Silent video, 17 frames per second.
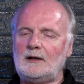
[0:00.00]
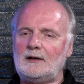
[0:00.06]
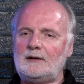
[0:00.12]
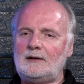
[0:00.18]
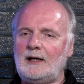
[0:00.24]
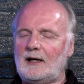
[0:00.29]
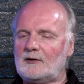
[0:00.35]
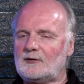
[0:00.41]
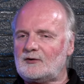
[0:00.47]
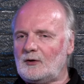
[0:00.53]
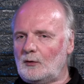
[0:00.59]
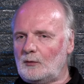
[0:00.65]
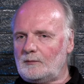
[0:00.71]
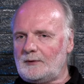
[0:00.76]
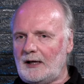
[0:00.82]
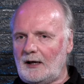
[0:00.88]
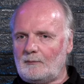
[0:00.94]
Yeah.
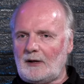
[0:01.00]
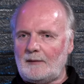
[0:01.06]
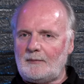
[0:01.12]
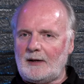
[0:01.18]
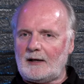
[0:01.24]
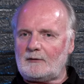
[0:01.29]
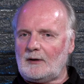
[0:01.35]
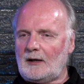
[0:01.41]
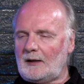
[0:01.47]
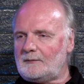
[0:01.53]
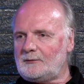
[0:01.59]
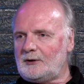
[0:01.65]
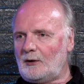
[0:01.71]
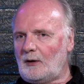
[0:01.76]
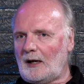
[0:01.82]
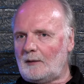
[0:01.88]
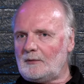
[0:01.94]
So yeah, my background,
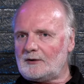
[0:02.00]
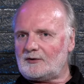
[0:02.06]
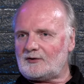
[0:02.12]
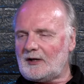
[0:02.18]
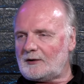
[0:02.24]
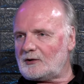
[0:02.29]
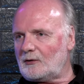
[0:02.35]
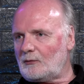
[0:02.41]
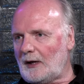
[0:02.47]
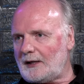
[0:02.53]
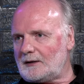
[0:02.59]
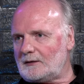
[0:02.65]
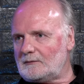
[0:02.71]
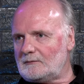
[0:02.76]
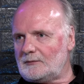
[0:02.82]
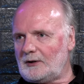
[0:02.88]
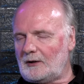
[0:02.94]
I'm a
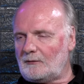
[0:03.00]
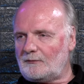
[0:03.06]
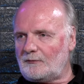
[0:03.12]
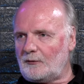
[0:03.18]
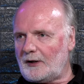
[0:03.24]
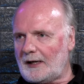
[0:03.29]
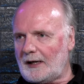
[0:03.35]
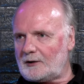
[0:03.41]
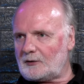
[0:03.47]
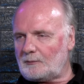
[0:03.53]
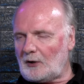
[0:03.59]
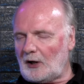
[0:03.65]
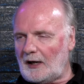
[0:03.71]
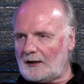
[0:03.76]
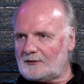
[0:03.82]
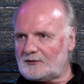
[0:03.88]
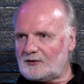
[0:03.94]
center-right, free
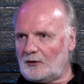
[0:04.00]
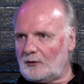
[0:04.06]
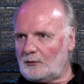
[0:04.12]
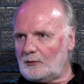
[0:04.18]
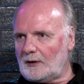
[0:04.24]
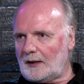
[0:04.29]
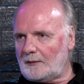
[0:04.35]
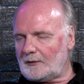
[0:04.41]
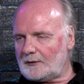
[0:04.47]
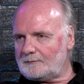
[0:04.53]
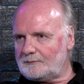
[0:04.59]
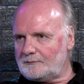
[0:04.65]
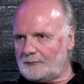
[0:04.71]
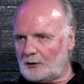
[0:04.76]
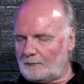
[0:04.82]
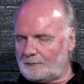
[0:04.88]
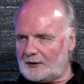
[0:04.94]
enterprise. So I'm a,
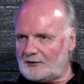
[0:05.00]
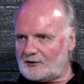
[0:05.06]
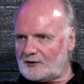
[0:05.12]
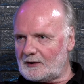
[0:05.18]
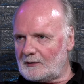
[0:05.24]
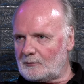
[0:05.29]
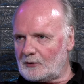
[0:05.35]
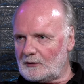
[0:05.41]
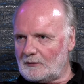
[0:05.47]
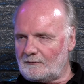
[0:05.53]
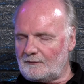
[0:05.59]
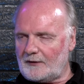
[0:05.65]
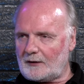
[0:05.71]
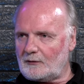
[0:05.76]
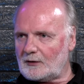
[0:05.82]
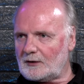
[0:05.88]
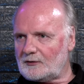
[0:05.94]
BC Liberal,
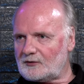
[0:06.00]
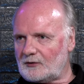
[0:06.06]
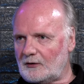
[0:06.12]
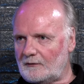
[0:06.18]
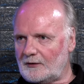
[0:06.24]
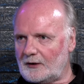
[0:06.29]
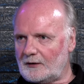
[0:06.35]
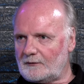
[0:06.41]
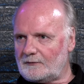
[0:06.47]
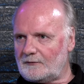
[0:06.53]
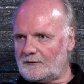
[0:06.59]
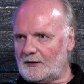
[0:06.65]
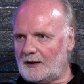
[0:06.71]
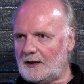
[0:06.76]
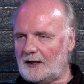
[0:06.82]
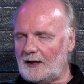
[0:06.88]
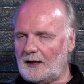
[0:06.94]
federal conservative.
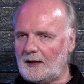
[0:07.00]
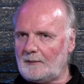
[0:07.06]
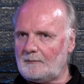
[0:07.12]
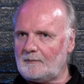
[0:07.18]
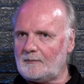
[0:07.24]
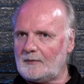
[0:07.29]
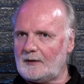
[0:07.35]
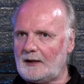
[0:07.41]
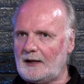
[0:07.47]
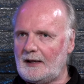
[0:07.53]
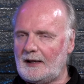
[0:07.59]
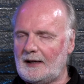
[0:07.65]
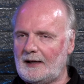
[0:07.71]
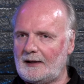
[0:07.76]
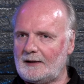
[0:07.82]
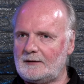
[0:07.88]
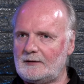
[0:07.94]

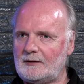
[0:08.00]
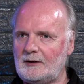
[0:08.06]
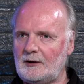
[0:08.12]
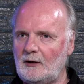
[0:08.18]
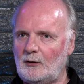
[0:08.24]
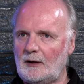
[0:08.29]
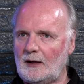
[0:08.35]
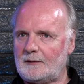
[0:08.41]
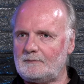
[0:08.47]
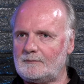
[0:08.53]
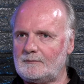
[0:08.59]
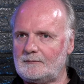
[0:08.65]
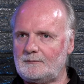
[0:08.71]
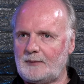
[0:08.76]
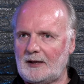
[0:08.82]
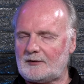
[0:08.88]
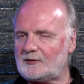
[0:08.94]
And, I'm
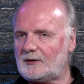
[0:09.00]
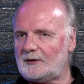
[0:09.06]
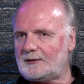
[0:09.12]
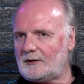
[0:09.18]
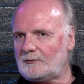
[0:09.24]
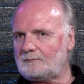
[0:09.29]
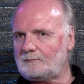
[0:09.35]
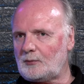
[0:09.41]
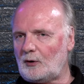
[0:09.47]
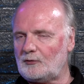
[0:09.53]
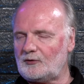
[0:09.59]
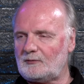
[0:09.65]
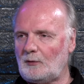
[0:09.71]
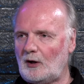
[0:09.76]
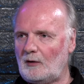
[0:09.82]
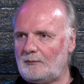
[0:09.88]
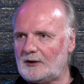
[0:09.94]
basically, pro
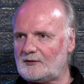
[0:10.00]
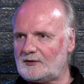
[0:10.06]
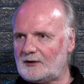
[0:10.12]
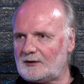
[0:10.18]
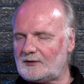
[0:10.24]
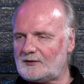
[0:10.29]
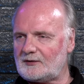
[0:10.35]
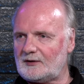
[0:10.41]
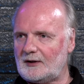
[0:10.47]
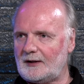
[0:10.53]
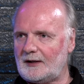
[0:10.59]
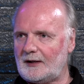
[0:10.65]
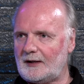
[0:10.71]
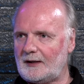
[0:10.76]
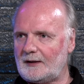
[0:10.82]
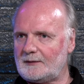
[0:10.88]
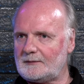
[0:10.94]
small business,
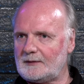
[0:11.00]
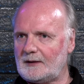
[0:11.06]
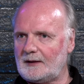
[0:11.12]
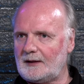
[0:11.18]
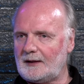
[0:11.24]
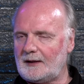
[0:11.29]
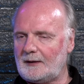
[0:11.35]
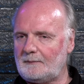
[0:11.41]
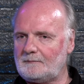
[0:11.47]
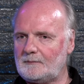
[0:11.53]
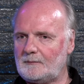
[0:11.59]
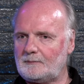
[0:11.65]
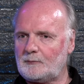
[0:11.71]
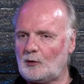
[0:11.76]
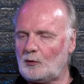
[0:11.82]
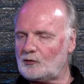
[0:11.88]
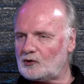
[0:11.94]

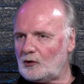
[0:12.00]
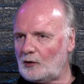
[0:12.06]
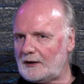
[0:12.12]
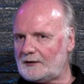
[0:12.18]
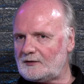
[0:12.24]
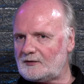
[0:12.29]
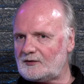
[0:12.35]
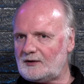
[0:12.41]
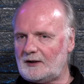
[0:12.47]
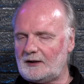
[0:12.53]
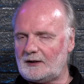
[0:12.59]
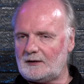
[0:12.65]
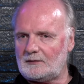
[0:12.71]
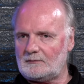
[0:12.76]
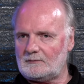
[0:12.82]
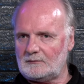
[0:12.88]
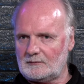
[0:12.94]
pro choice
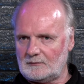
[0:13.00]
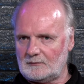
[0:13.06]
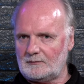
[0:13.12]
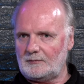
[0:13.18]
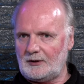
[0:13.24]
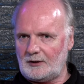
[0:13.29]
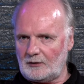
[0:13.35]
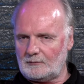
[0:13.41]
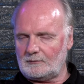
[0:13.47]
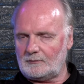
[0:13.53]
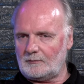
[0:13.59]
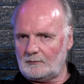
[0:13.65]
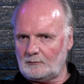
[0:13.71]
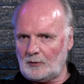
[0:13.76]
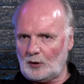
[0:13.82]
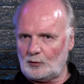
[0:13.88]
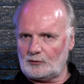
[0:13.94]
in,
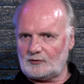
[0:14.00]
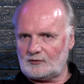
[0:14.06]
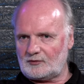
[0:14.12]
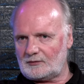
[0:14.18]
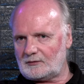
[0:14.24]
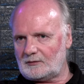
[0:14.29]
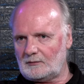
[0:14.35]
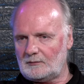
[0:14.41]
most